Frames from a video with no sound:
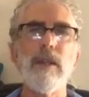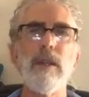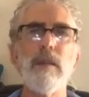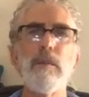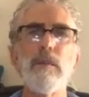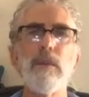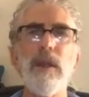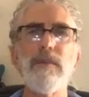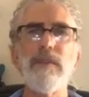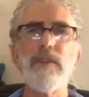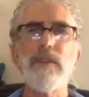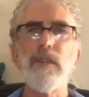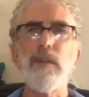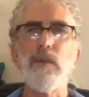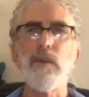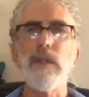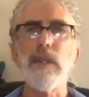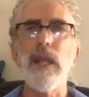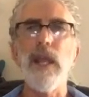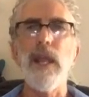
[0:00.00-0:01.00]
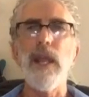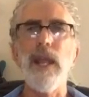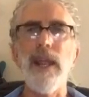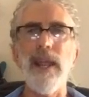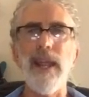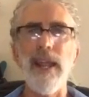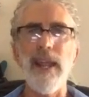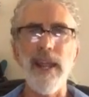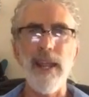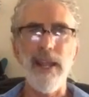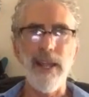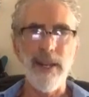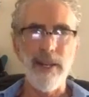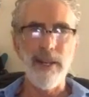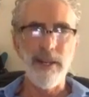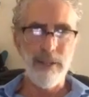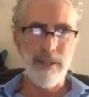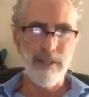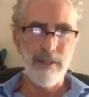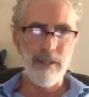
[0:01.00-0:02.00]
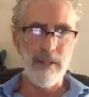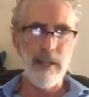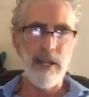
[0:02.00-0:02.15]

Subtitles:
Preface it with and,